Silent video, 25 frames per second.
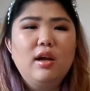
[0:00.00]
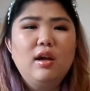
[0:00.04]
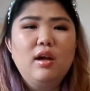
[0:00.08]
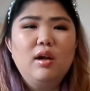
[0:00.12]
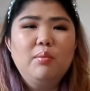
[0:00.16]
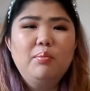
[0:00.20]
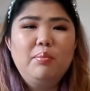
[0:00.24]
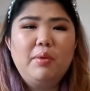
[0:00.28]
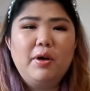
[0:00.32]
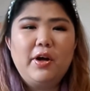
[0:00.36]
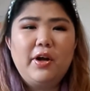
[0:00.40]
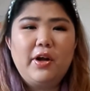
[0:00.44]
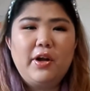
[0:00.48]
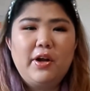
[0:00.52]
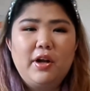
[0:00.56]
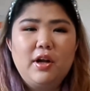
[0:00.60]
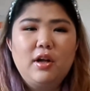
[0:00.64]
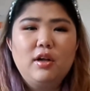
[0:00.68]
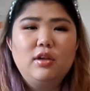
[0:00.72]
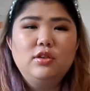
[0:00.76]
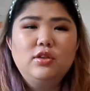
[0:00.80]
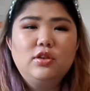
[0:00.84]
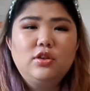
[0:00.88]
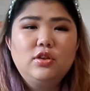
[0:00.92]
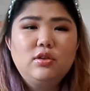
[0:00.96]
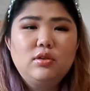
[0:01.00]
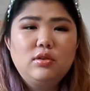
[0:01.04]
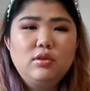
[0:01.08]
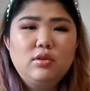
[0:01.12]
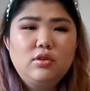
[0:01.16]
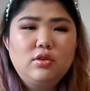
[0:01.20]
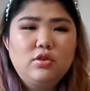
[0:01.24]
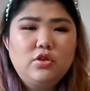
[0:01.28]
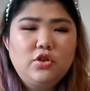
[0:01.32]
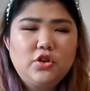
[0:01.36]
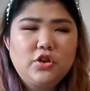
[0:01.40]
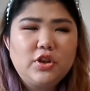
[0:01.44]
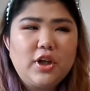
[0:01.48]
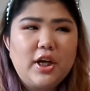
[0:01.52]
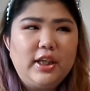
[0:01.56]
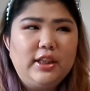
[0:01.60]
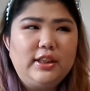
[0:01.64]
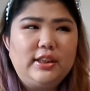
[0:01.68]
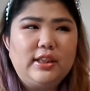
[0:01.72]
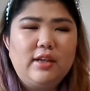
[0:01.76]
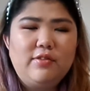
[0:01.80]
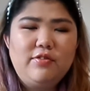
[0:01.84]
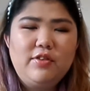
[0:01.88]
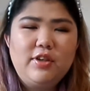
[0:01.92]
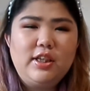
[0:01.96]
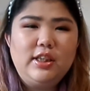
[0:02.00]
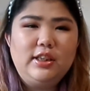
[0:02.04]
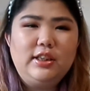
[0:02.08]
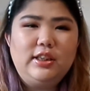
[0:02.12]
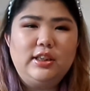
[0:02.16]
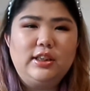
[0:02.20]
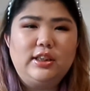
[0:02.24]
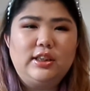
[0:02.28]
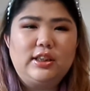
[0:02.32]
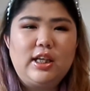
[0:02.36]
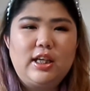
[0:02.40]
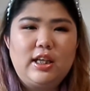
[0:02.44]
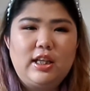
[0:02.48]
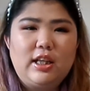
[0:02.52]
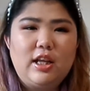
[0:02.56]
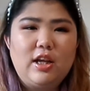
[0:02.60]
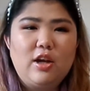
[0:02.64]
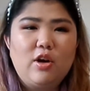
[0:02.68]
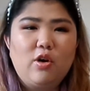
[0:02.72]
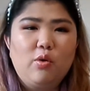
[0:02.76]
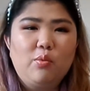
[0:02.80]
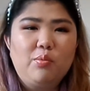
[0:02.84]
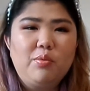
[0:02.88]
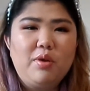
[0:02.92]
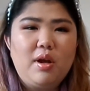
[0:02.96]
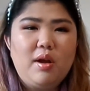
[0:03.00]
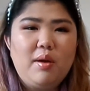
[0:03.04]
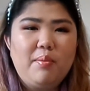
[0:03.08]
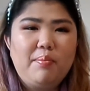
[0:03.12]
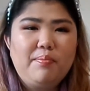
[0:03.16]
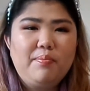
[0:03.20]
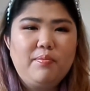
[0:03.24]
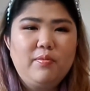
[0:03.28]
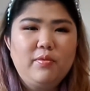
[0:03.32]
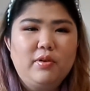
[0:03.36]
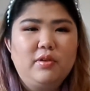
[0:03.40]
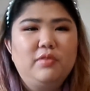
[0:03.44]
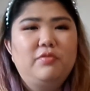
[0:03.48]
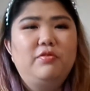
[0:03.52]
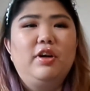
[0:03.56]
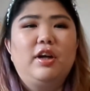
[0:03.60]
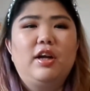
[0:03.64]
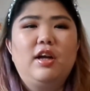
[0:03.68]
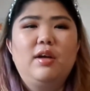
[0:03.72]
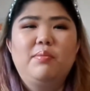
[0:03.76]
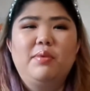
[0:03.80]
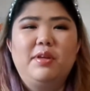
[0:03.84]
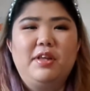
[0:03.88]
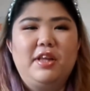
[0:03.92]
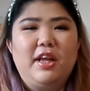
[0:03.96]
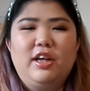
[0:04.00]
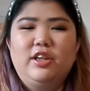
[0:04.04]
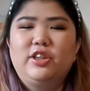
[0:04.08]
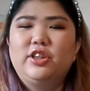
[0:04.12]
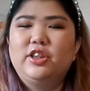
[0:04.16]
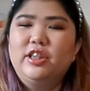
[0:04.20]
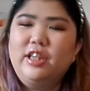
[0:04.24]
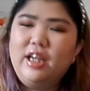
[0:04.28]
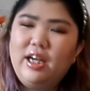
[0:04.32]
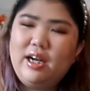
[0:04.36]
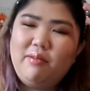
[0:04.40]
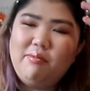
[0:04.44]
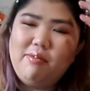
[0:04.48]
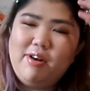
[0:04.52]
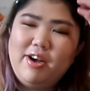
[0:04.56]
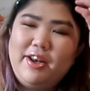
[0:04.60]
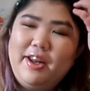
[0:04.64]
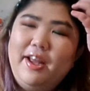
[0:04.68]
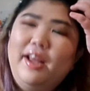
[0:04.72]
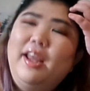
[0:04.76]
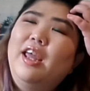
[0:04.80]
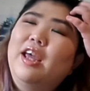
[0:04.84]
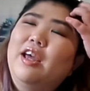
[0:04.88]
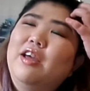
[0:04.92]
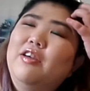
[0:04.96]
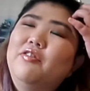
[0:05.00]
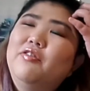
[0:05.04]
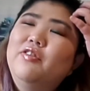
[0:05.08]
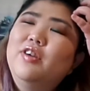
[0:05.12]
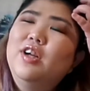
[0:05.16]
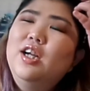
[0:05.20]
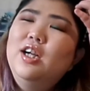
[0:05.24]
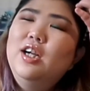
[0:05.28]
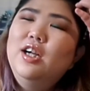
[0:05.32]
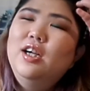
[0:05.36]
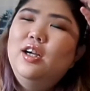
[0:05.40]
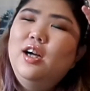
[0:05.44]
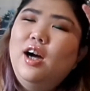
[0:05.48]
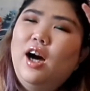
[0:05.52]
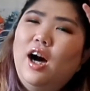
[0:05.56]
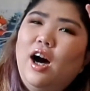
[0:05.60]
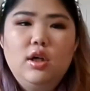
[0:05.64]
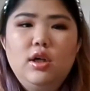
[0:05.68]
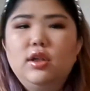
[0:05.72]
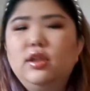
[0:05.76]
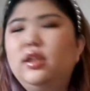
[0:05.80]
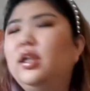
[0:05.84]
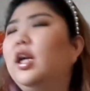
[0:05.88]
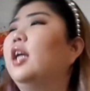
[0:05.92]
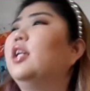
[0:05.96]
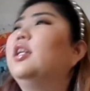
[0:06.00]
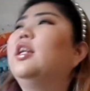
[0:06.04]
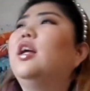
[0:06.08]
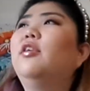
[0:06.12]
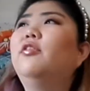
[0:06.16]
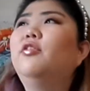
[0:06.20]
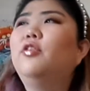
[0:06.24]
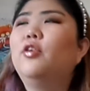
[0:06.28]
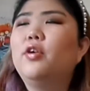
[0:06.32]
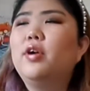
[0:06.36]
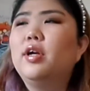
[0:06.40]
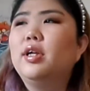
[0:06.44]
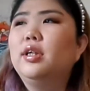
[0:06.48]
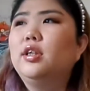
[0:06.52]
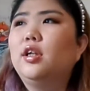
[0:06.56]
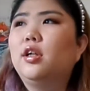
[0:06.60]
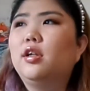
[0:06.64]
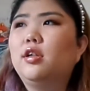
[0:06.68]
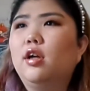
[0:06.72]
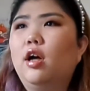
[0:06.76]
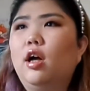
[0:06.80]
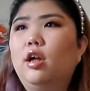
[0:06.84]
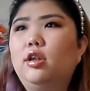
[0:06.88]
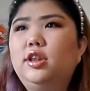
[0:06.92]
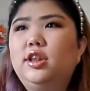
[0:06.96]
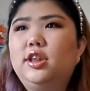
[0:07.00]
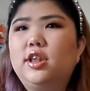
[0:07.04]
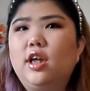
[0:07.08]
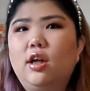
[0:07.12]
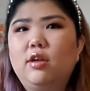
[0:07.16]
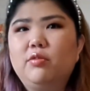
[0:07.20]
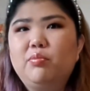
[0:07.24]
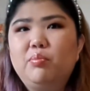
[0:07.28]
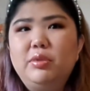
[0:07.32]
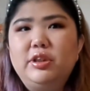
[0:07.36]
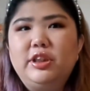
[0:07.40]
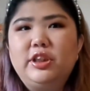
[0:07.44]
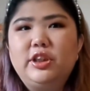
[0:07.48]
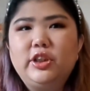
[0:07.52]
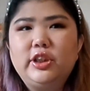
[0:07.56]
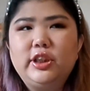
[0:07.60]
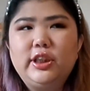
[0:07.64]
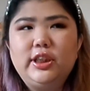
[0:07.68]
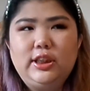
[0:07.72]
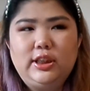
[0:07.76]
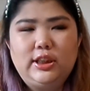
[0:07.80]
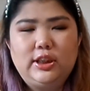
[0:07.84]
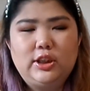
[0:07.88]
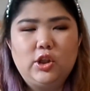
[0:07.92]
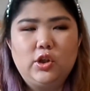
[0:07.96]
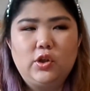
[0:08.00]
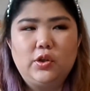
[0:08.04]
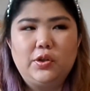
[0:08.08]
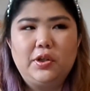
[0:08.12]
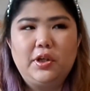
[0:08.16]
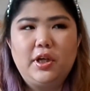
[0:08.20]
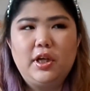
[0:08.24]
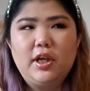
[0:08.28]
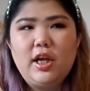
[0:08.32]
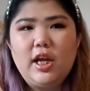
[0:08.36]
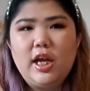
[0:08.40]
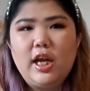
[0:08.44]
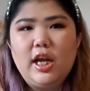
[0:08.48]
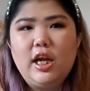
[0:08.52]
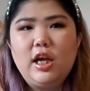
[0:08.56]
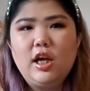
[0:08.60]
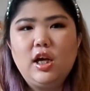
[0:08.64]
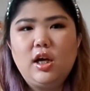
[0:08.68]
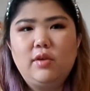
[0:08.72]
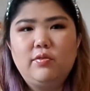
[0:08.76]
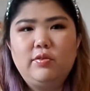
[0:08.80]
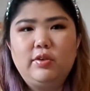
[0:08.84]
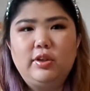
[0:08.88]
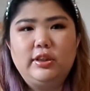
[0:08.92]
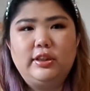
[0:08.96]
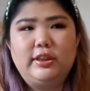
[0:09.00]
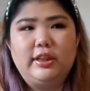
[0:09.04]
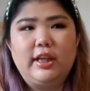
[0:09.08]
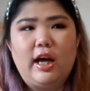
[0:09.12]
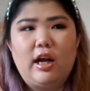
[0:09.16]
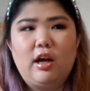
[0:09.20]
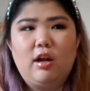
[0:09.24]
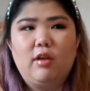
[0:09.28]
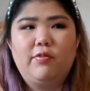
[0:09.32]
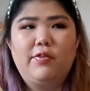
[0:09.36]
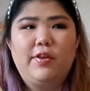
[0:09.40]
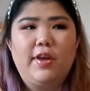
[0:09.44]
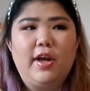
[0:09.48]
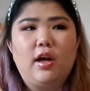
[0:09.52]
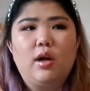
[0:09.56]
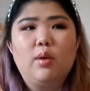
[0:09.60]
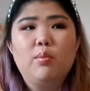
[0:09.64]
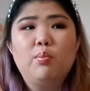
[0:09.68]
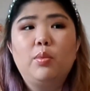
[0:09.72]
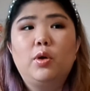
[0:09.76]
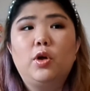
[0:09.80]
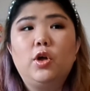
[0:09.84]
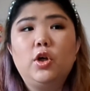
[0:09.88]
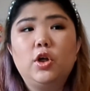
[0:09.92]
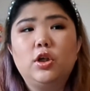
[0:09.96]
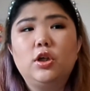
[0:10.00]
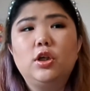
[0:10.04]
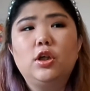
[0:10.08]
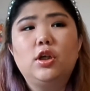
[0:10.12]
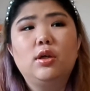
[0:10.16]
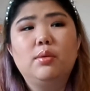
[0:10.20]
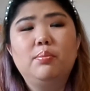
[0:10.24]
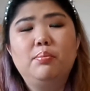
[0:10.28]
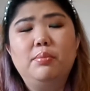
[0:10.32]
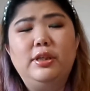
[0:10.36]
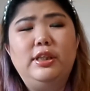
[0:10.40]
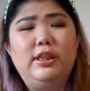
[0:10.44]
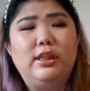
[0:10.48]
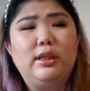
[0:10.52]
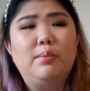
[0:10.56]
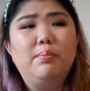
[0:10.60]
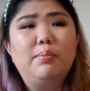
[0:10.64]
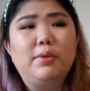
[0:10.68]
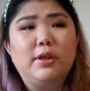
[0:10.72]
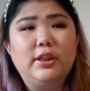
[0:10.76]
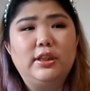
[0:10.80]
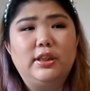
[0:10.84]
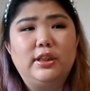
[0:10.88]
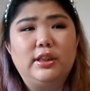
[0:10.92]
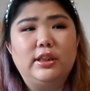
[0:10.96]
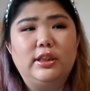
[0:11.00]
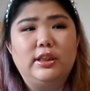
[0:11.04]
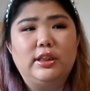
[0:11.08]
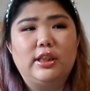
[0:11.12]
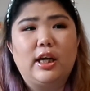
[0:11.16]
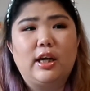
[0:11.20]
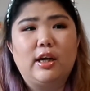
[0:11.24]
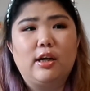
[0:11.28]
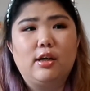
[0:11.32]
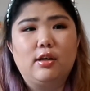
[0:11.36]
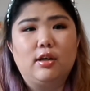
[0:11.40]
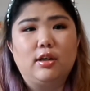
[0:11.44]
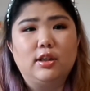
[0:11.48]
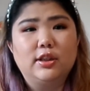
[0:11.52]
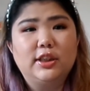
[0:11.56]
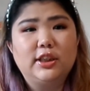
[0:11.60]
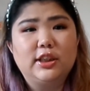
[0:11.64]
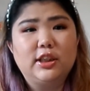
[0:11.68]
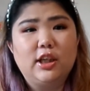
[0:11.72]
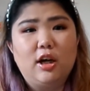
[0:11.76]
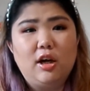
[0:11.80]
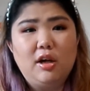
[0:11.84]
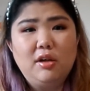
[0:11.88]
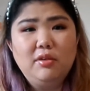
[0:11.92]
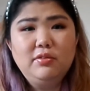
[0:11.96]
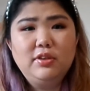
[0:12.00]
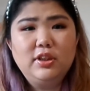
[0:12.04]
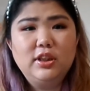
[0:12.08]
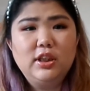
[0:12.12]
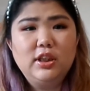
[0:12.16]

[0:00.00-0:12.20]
But Trace Evidence is like the only recommendation that I'm gonna give. That focus on unsolved mysteries. So he covers a lot of like murder, missing persons that are unsolved.